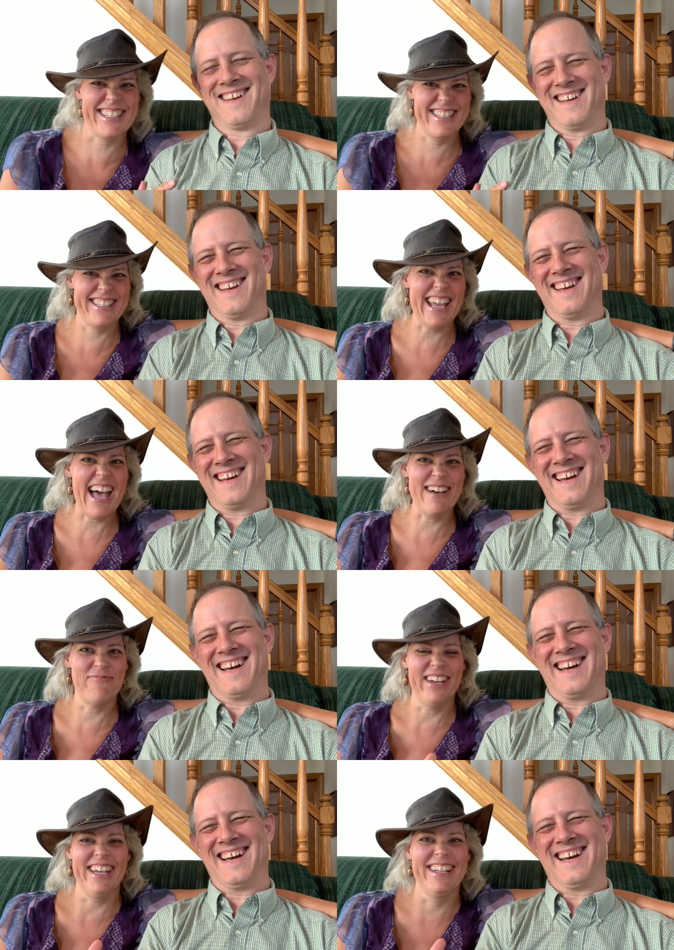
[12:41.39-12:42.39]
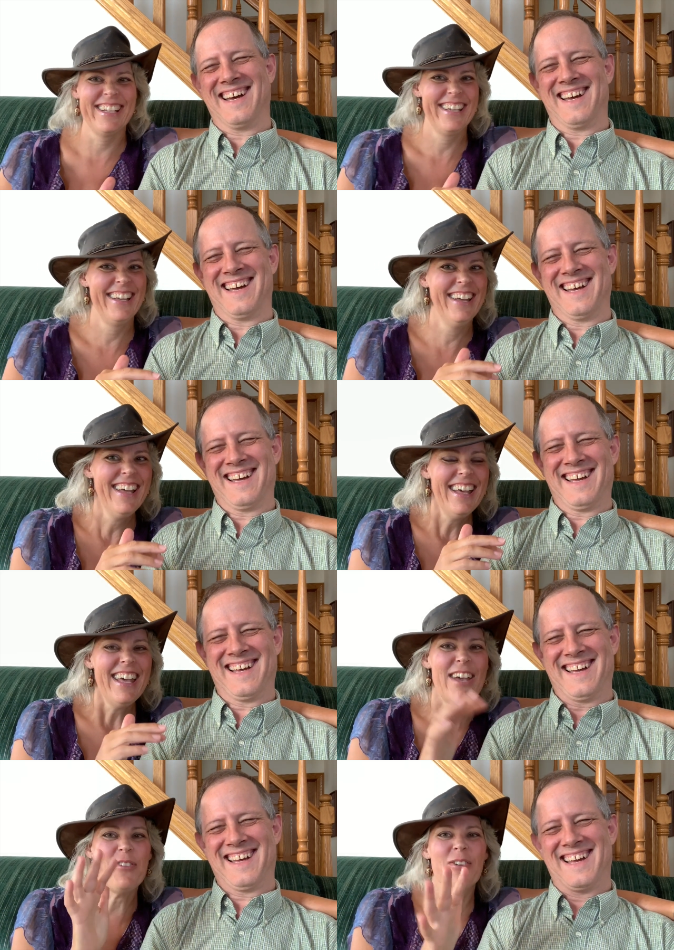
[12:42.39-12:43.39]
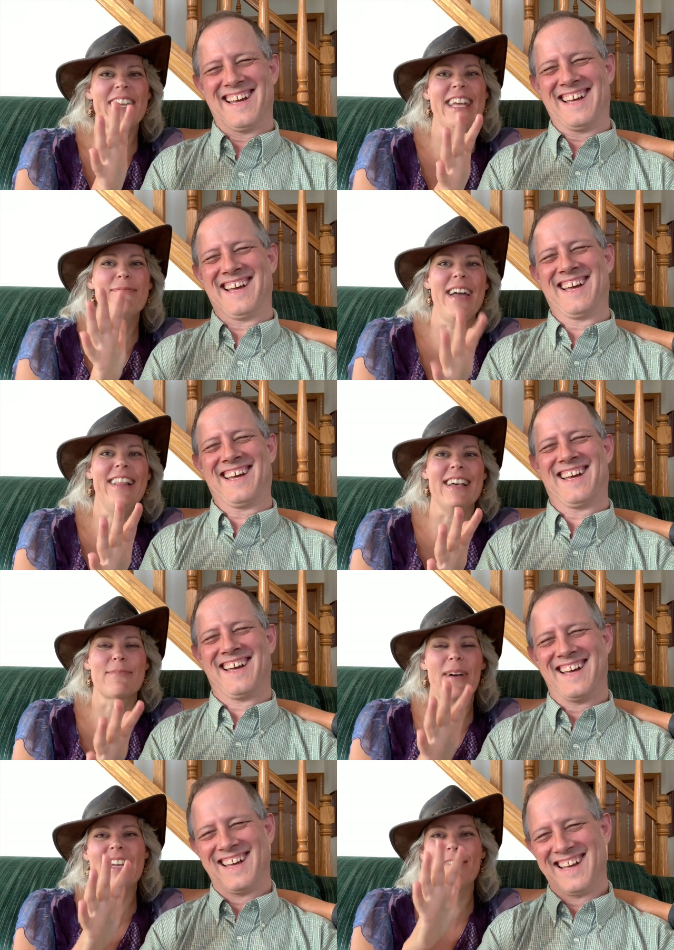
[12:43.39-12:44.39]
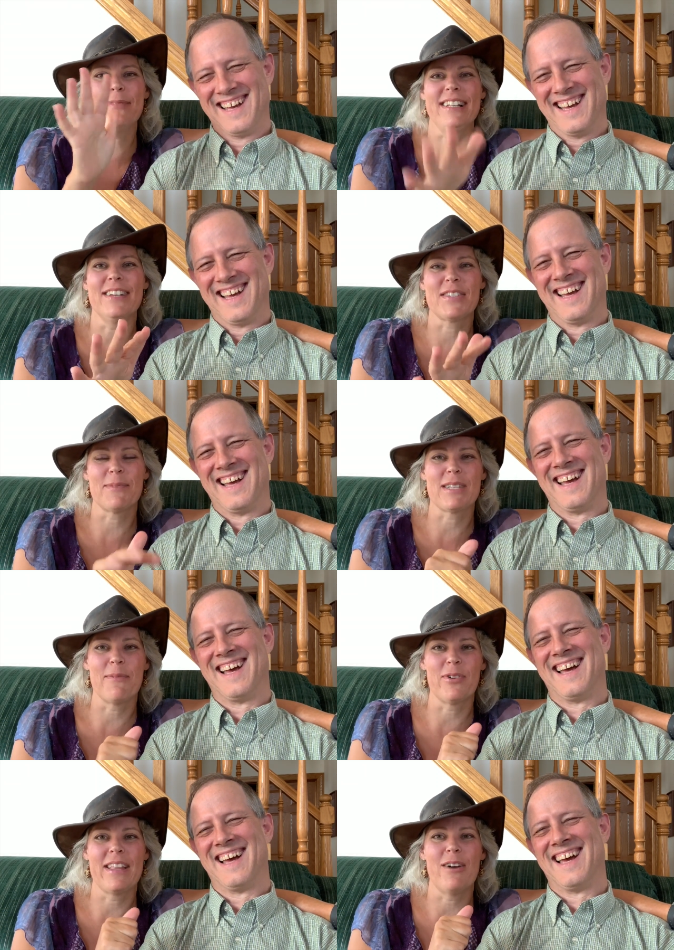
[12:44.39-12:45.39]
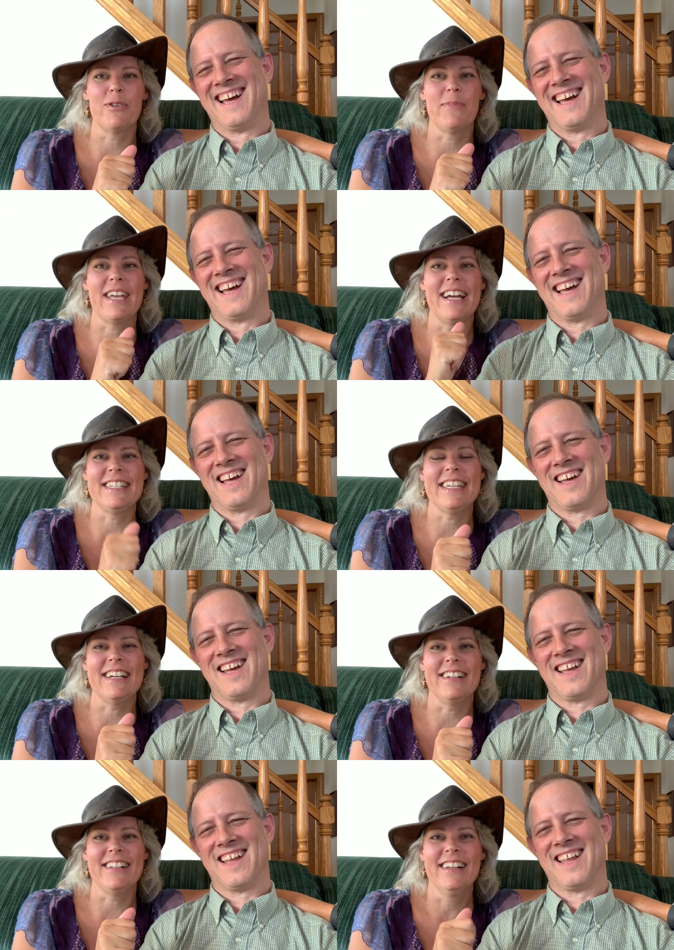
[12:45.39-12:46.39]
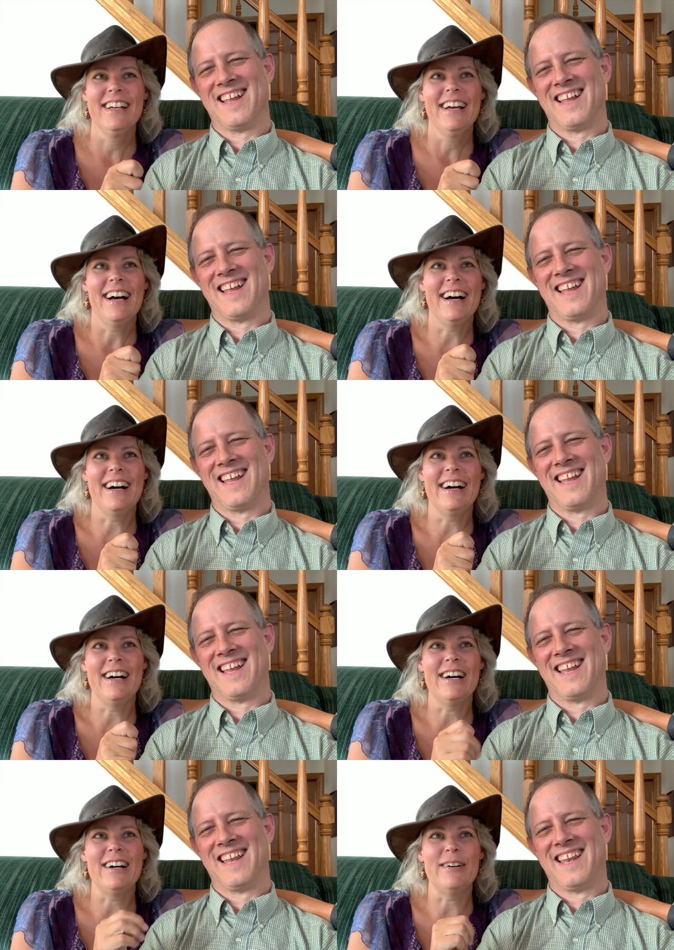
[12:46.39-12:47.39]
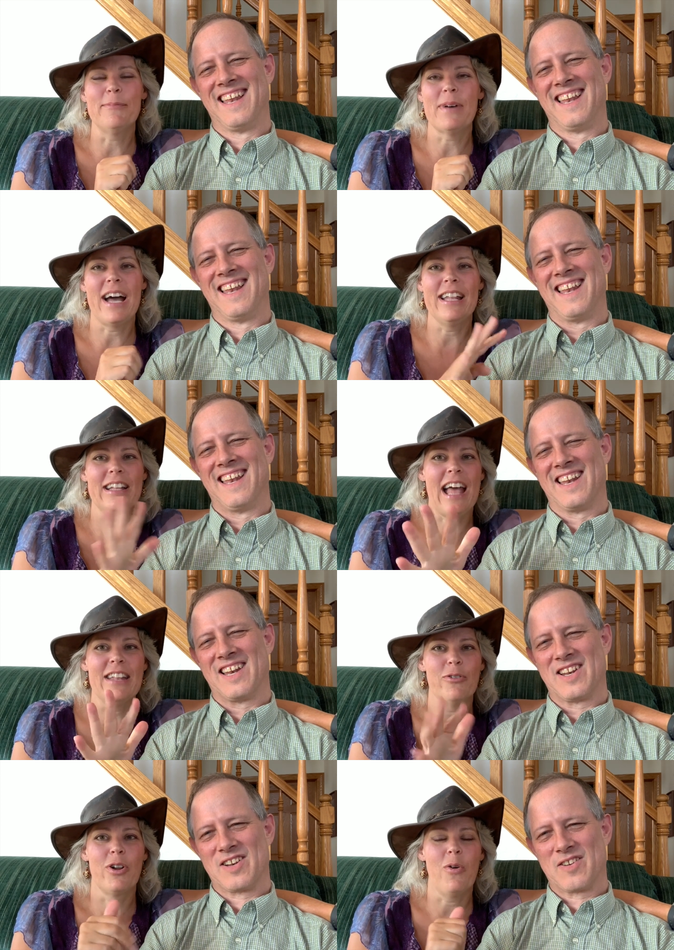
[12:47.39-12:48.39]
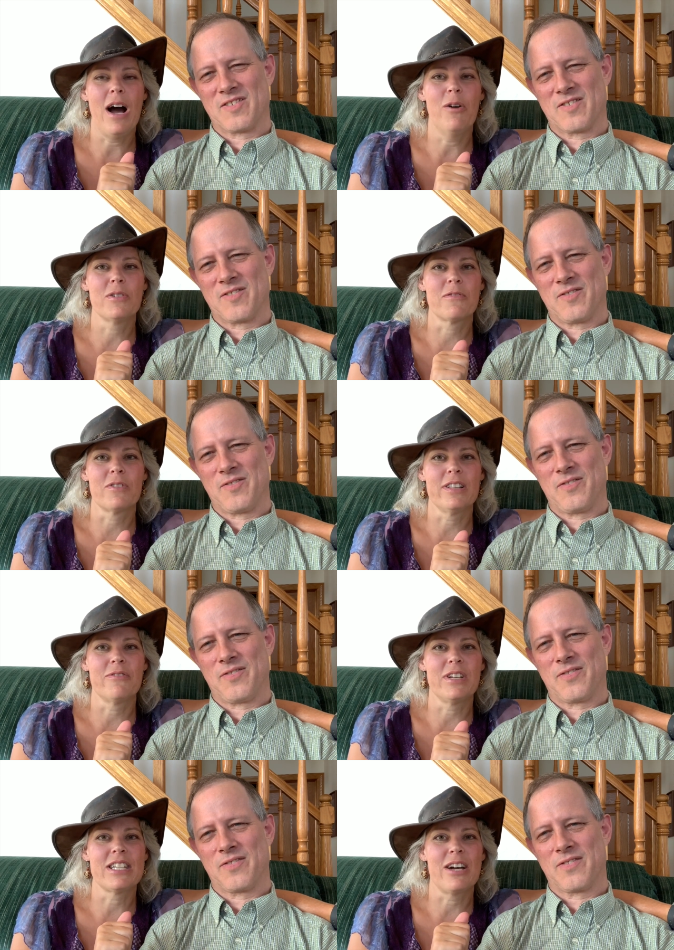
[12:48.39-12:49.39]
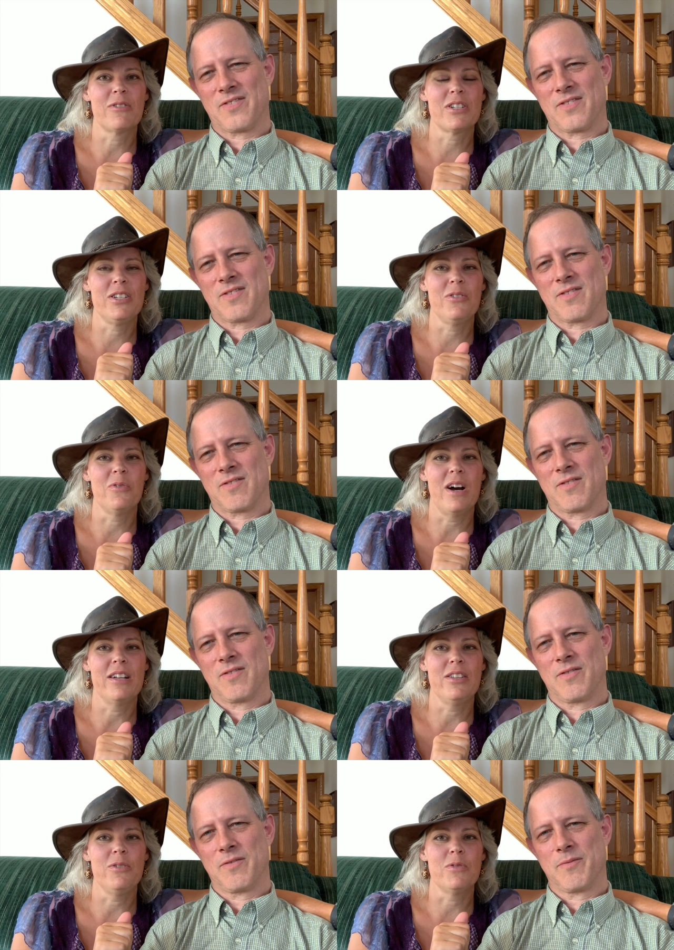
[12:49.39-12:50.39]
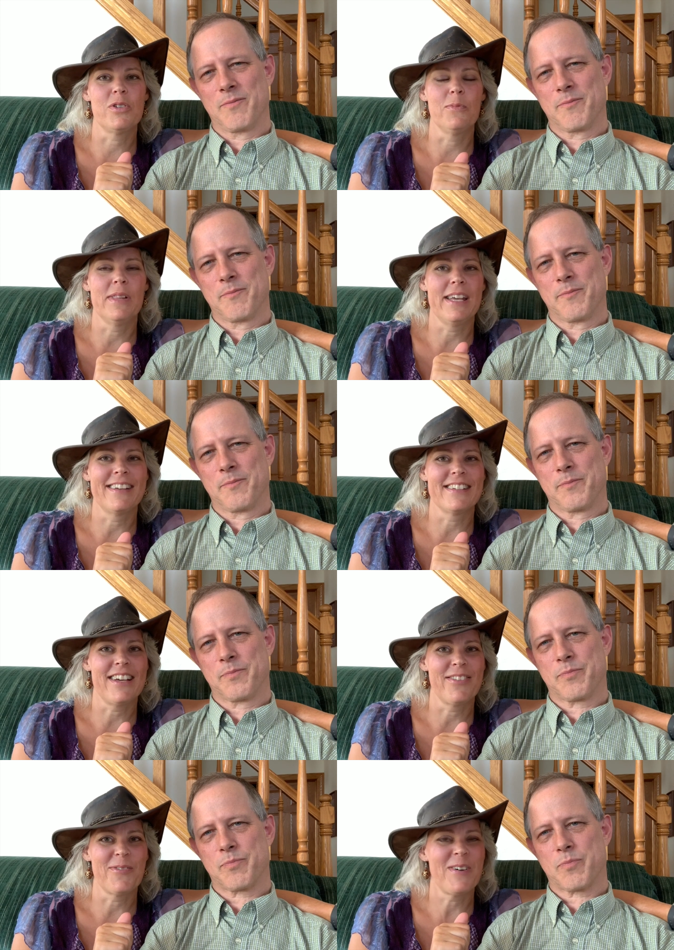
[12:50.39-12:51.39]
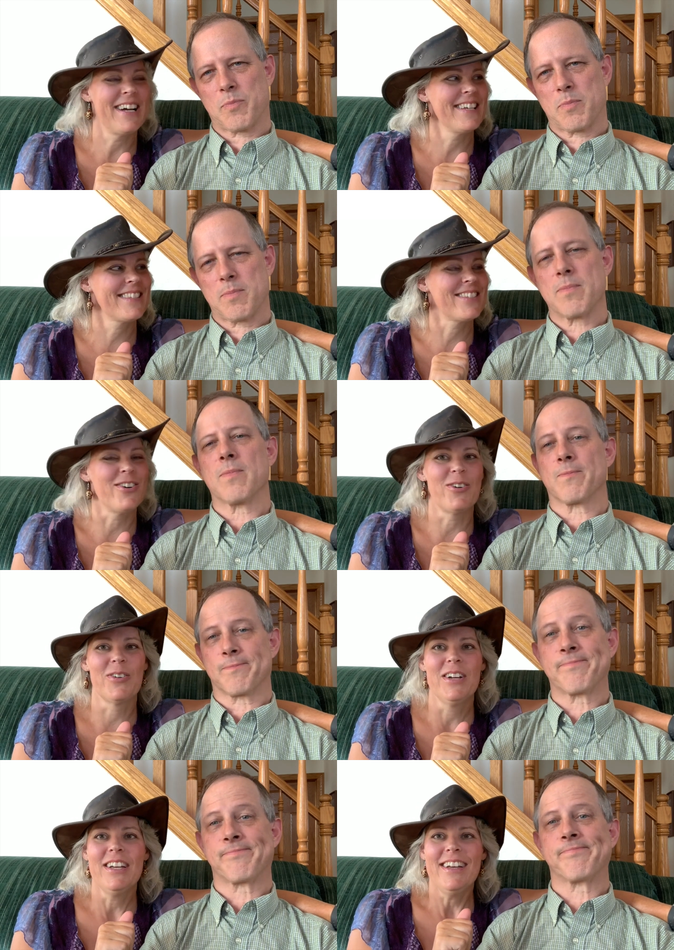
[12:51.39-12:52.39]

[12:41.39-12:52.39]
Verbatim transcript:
Speaker 1: stop it. If you can email us by the middle of September, that would be ideal. Um, I, I don't know how to really reach out to you on YouTube land otherwise. So,